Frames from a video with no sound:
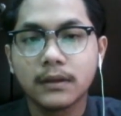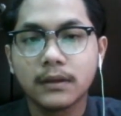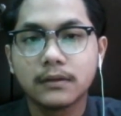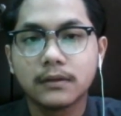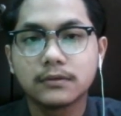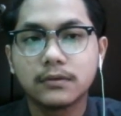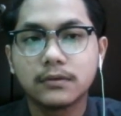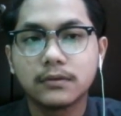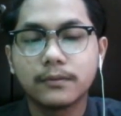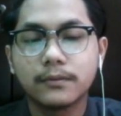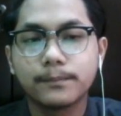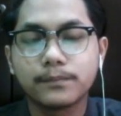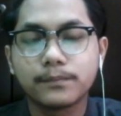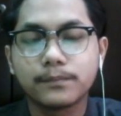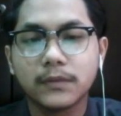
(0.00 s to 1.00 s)
So
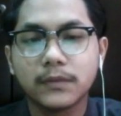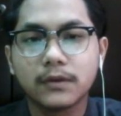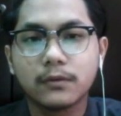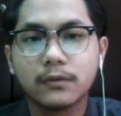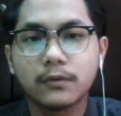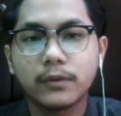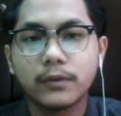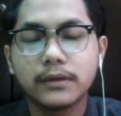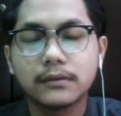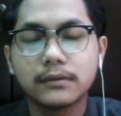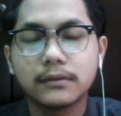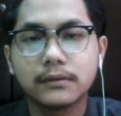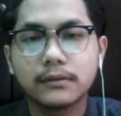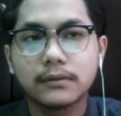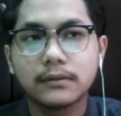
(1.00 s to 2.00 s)
when
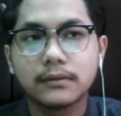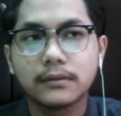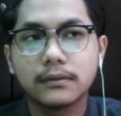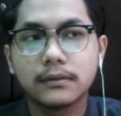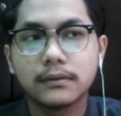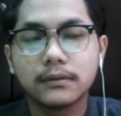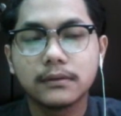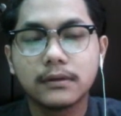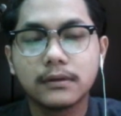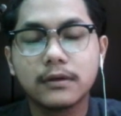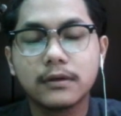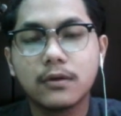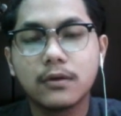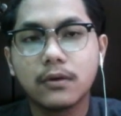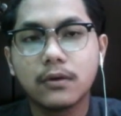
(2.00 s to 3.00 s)
the
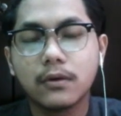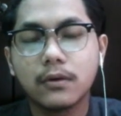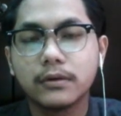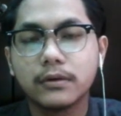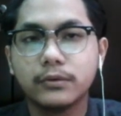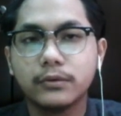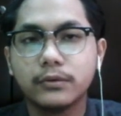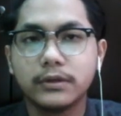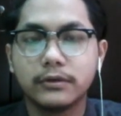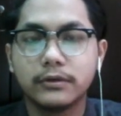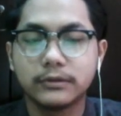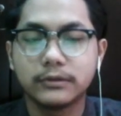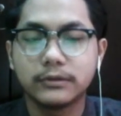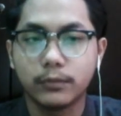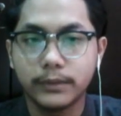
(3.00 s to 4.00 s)
door or the window
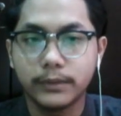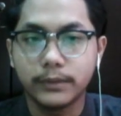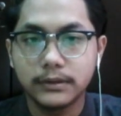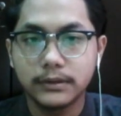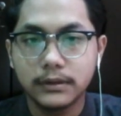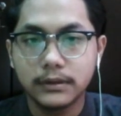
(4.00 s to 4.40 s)
is open,